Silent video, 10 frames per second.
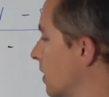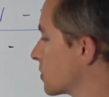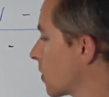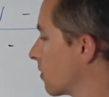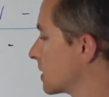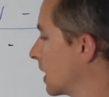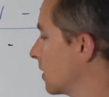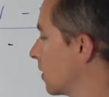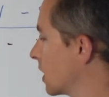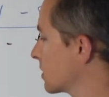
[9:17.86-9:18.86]
So our retained
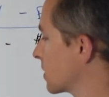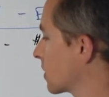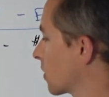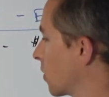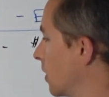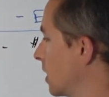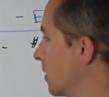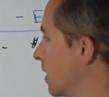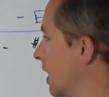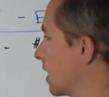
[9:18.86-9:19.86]
earnings plus our current
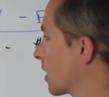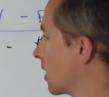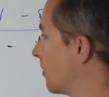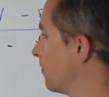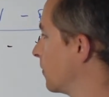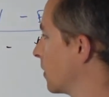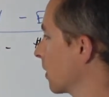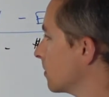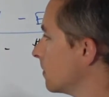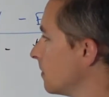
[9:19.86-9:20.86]
year net income
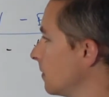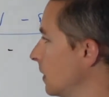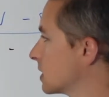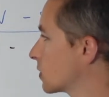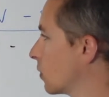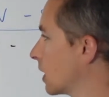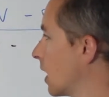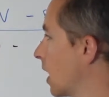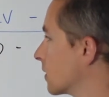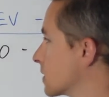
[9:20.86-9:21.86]
is
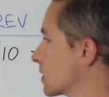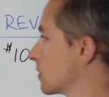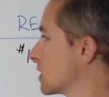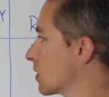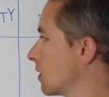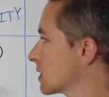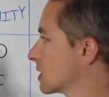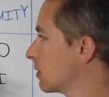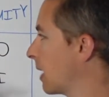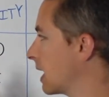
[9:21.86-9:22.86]
$20. So this all
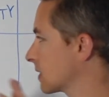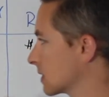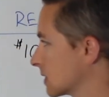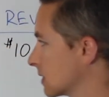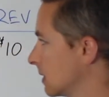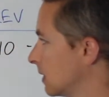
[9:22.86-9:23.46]
still balances.